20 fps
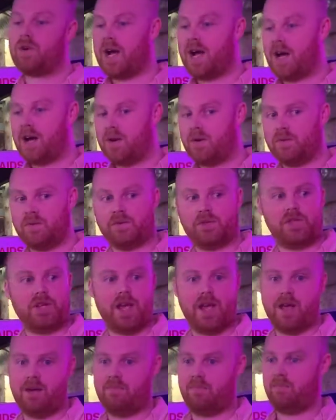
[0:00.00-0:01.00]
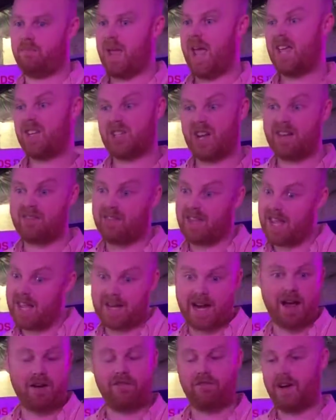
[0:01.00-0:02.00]
around HIV
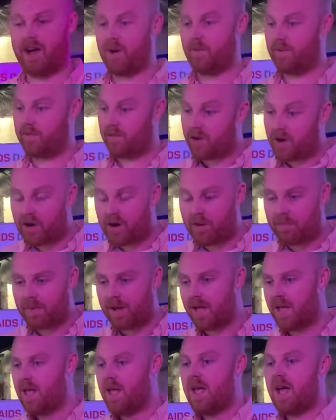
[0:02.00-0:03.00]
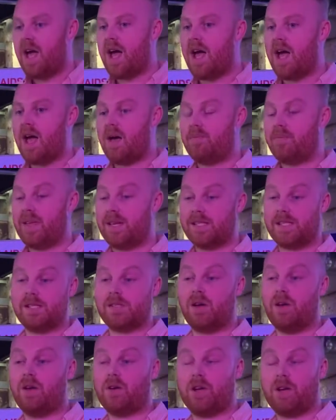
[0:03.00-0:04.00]
and how far we've come. This
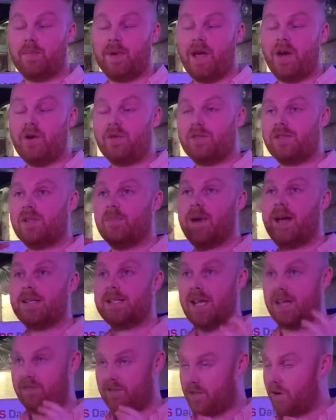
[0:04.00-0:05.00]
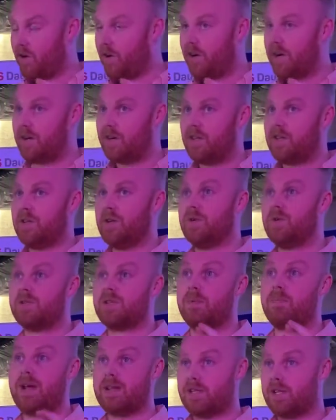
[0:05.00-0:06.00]
is all going to be hosted by David Hoyle,
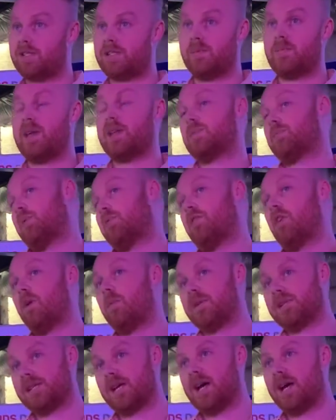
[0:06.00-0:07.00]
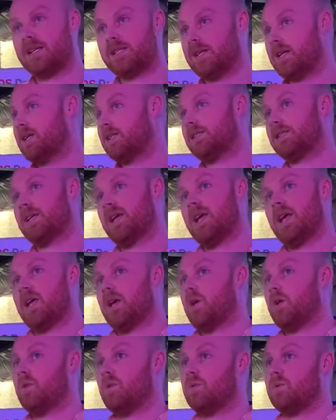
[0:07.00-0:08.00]
who's a Manchester-based performance artist,
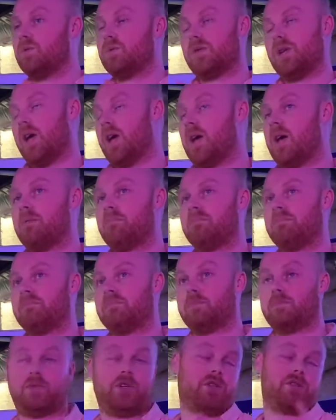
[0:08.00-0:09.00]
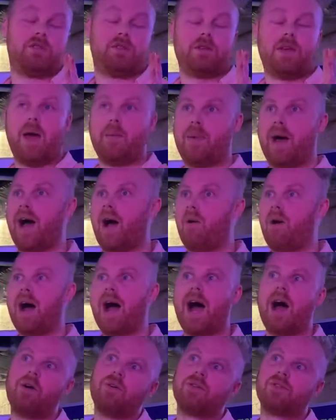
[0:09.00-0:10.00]
who's just a
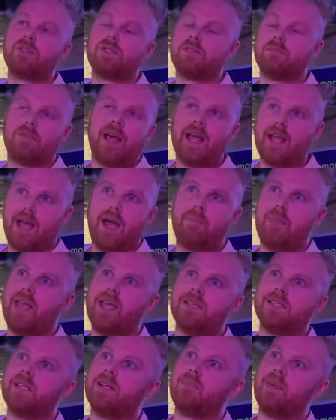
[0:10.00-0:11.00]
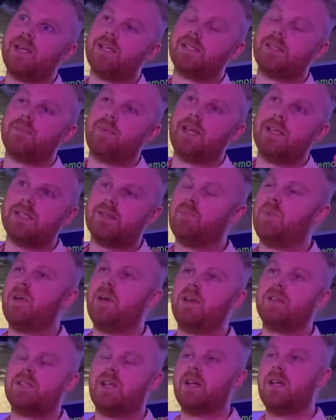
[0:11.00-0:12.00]
powerhouse, like amazing
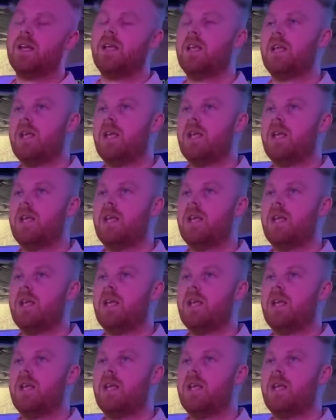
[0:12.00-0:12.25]
person.